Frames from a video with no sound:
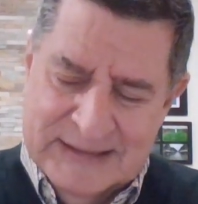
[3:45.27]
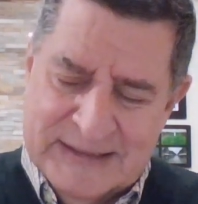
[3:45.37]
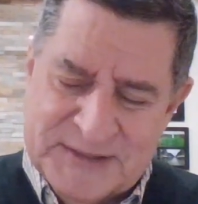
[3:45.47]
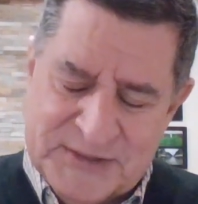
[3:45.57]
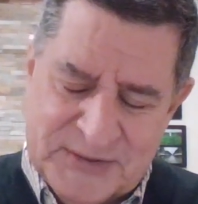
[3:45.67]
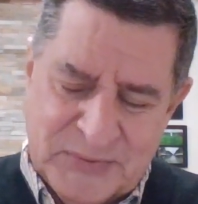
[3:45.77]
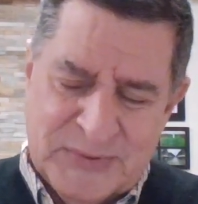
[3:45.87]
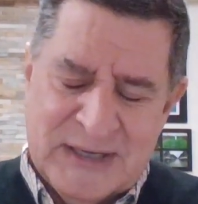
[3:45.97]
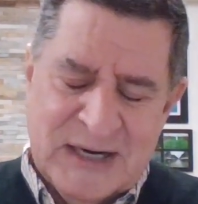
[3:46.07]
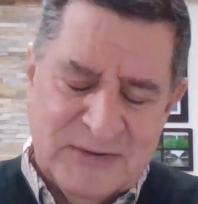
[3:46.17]
And
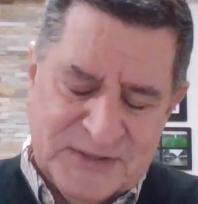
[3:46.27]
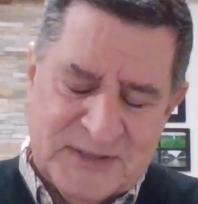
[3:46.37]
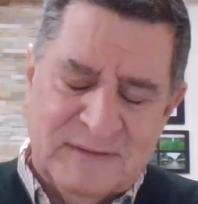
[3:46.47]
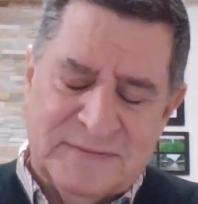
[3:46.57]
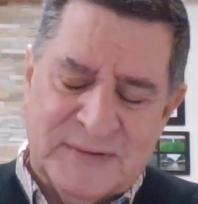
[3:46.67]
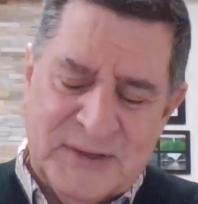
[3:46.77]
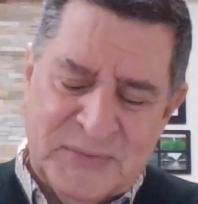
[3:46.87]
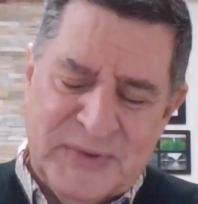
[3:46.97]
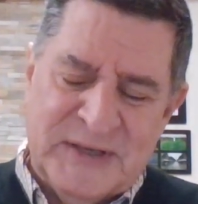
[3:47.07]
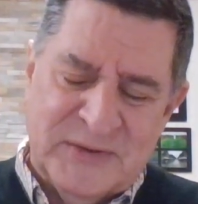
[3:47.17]
so in our
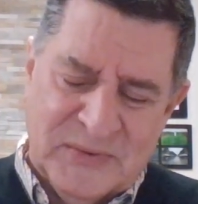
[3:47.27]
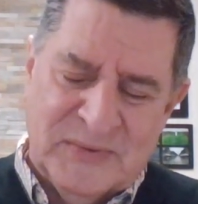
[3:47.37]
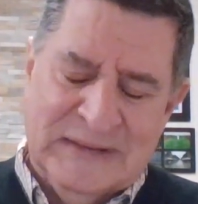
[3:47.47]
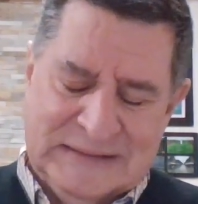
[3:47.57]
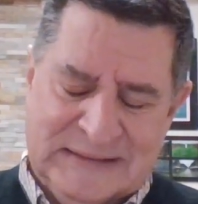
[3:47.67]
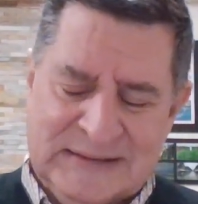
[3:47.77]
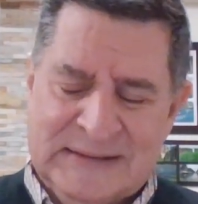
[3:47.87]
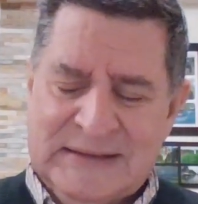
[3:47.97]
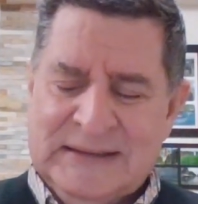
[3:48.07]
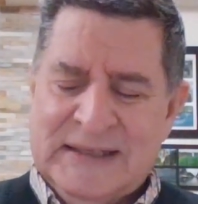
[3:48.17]
suffering, we know
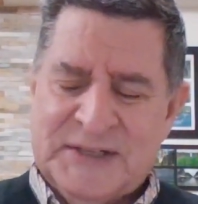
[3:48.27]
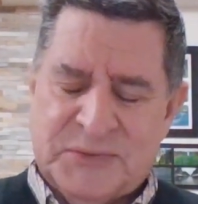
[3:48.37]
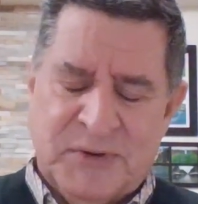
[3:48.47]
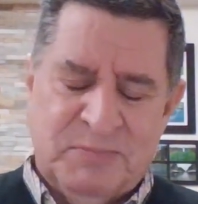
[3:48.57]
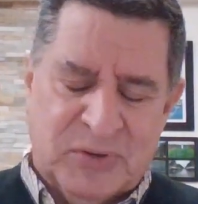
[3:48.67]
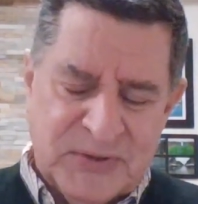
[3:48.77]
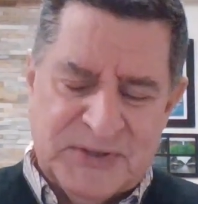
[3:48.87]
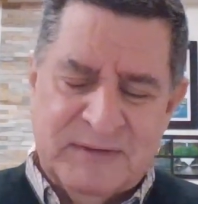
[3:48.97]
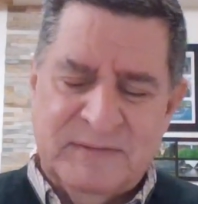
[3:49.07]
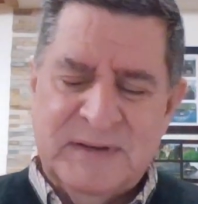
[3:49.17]
as we
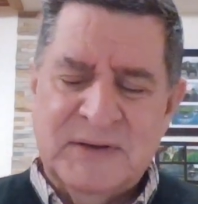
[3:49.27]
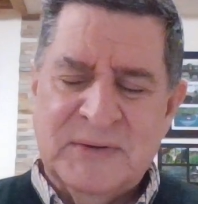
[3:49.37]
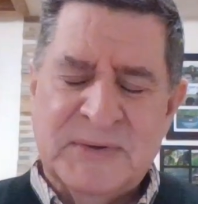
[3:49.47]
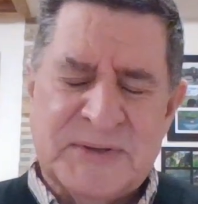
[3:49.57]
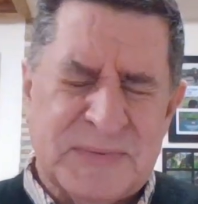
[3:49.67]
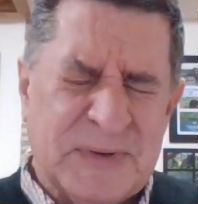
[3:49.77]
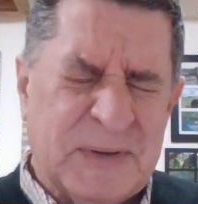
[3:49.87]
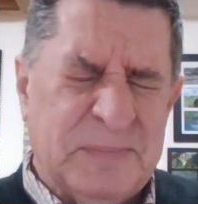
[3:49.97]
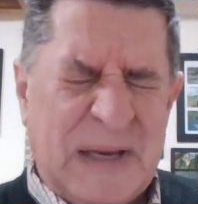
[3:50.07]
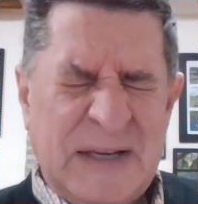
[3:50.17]
persevere, as we
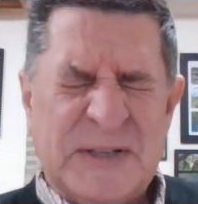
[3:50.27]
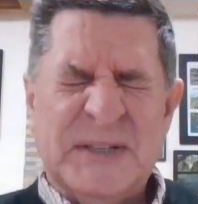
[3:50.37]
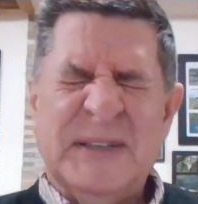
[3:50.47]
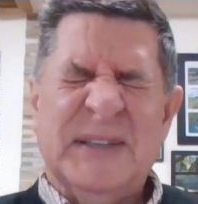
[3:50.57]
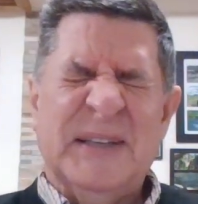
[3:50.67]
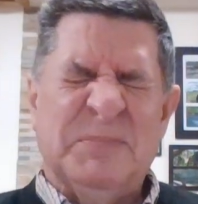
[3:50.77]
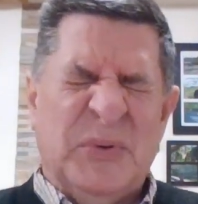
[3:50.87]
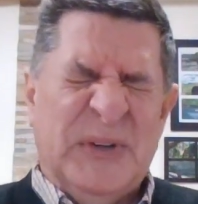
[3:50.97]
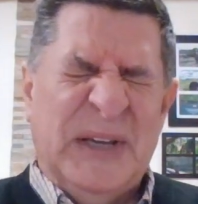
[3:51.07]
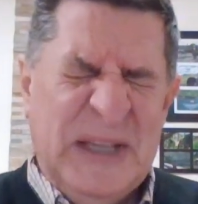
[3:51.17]
are patient
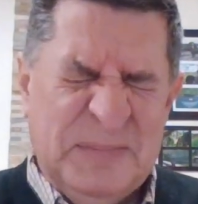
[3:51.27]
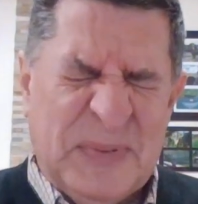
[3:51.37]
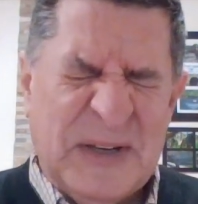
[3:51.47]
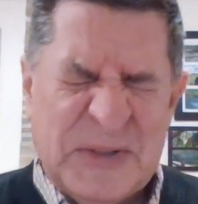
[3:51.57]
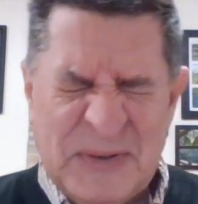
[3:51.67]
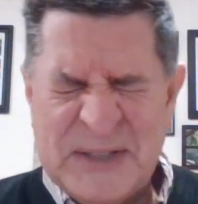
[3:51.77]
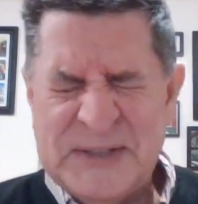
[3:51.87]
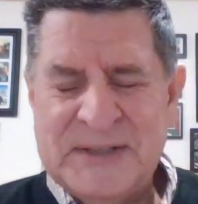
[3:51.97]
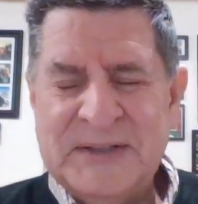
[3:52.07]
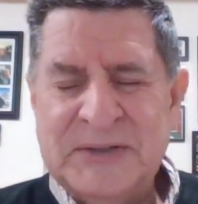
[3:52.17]
and keep our
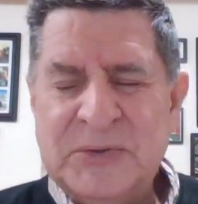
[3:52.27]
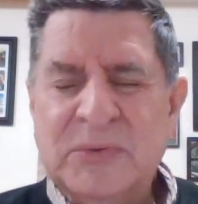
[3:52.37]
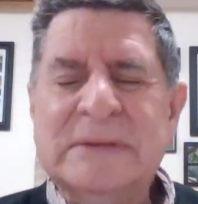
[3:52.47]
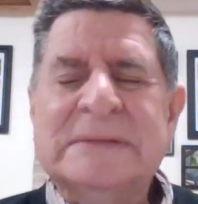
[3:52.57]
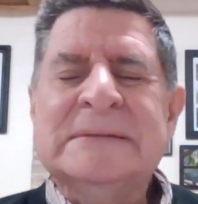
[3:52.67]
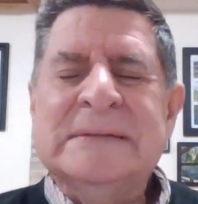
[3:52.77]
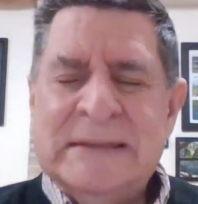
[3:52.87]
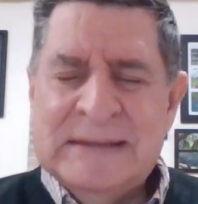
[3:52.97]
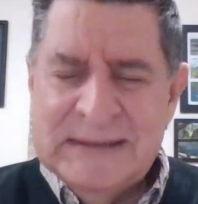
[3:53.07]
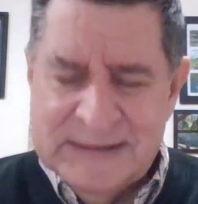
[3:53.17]
trust in you,
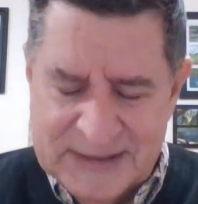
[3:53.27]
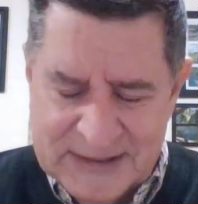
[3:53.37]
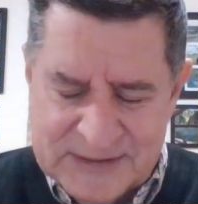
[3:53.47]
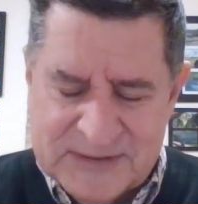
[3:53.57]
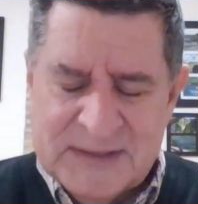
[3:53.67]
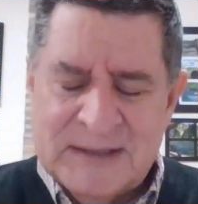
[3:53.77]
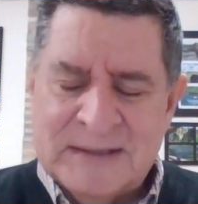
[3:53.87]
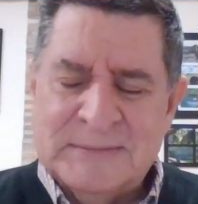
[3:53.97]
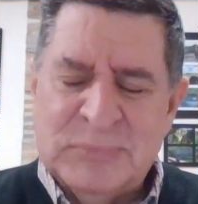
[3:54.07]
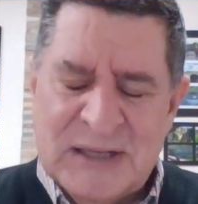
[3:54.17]

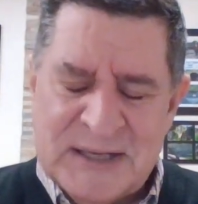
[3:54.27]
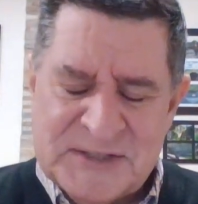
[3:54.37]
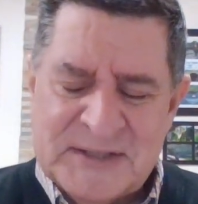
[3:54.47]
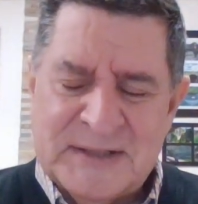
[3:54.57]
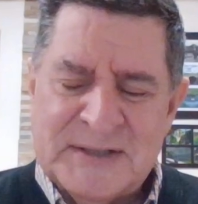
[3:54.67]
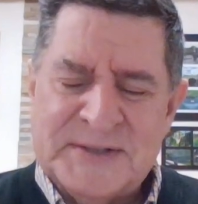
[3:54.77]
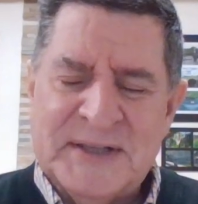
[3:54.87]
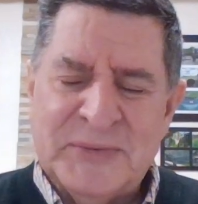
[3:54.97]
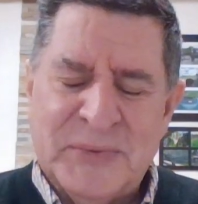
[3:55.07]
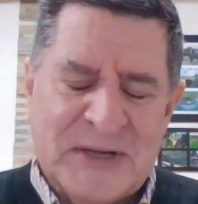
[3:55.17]
that
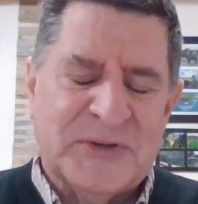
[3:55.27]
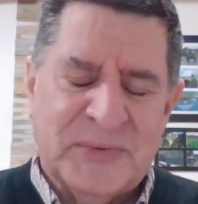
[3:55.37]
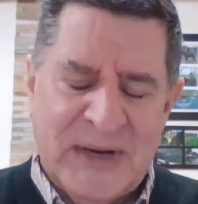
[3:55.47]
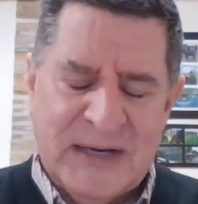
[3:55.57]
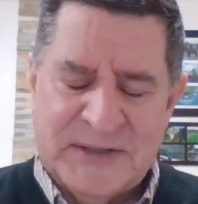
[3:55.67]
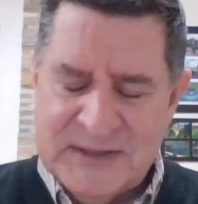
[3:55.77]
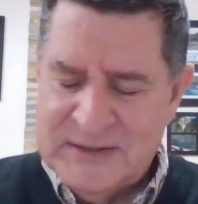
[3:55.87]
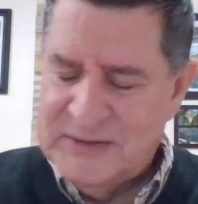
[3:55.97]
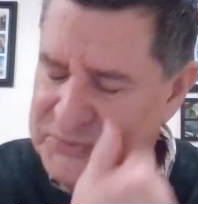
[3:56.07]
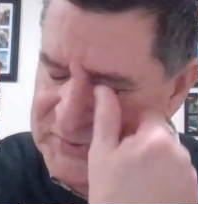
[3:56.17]
blessings and
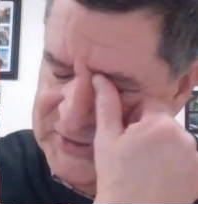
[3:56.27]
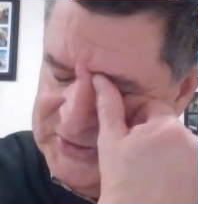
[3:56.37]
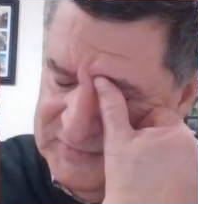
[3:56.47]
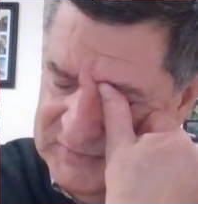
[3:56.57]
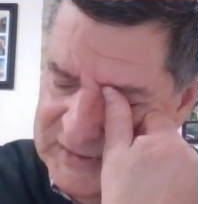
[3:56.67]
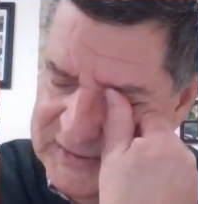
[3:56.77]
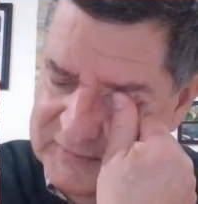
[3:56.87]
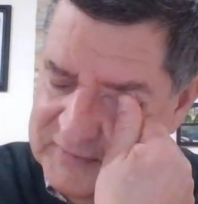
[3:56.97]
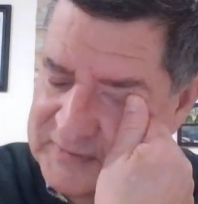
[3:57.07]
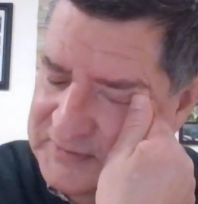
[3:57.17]
resurrection, newness of
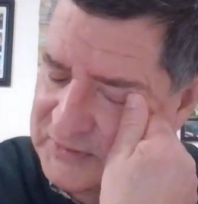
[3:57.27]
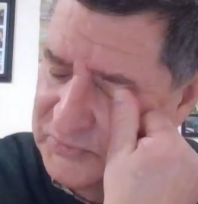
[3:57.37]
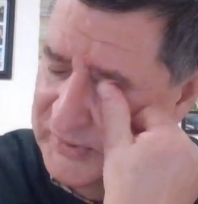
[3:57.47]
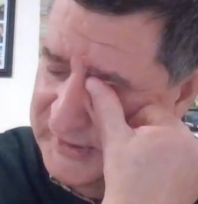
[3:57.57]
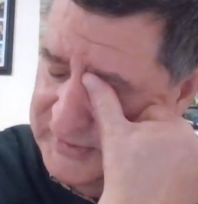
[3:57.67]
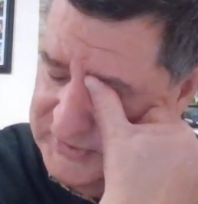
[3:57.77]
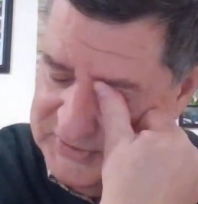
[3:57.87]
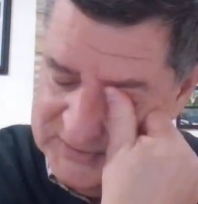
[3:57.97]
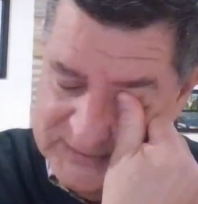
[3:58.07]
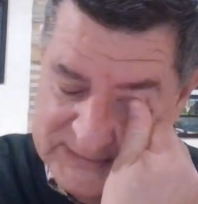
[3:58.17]
life await
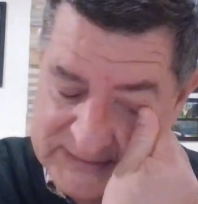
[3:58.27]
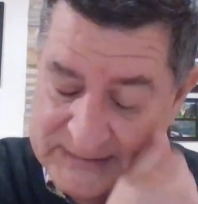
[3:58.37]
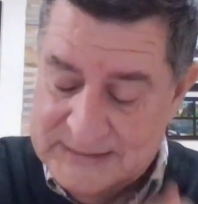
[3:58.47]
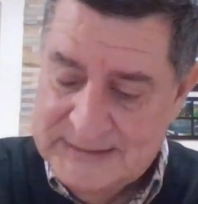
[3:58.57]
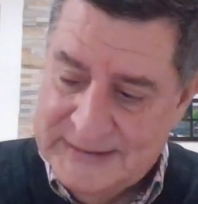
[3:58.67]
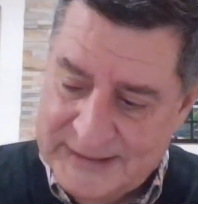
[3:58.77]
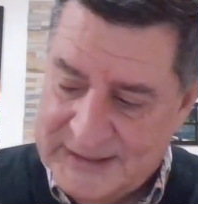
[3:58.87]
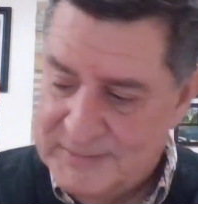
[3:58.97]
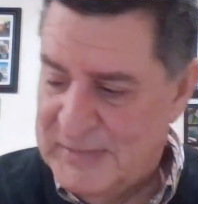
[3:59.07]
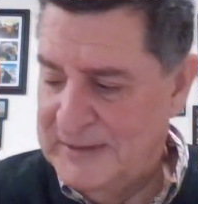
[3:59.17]
us.
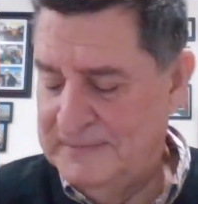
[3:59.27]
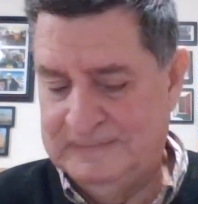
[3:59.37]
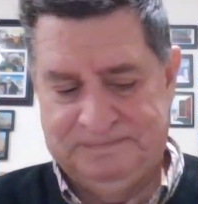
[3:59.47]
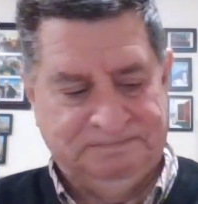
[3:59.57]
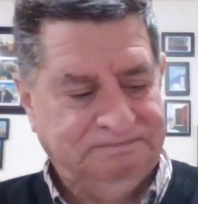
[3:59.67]
Amen.